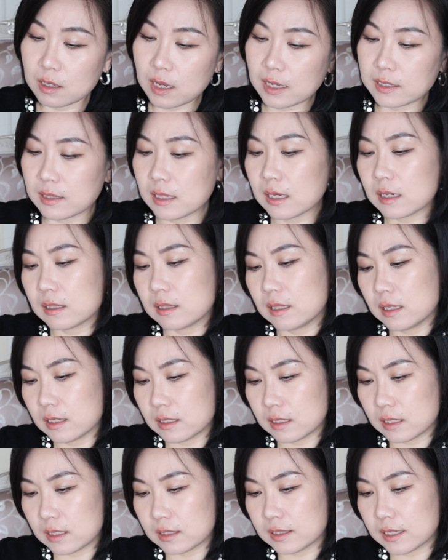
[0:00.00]
I think
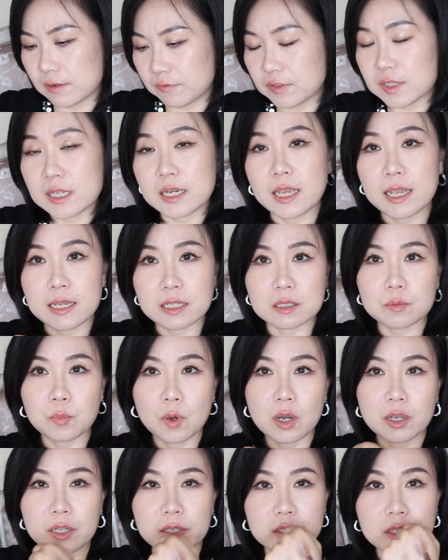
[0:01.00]
this is definitely
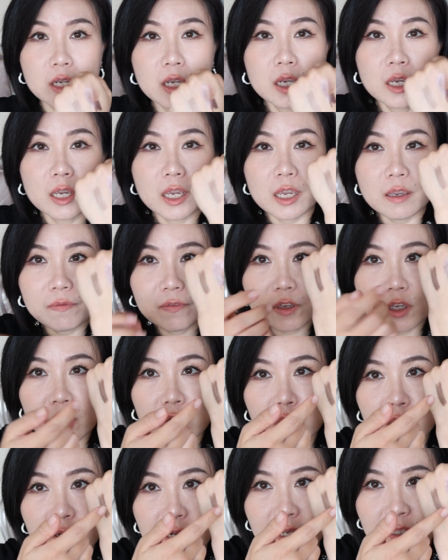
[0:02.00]
expired. If you
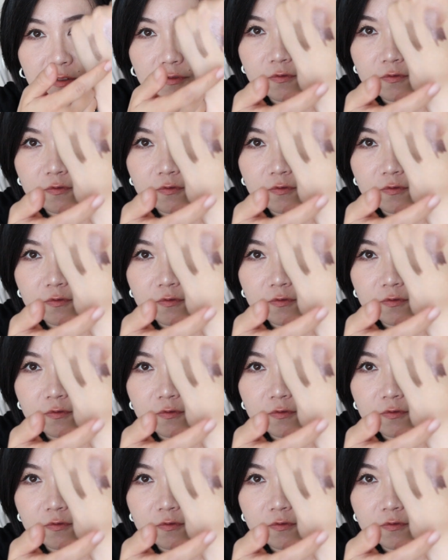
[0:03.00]
look at the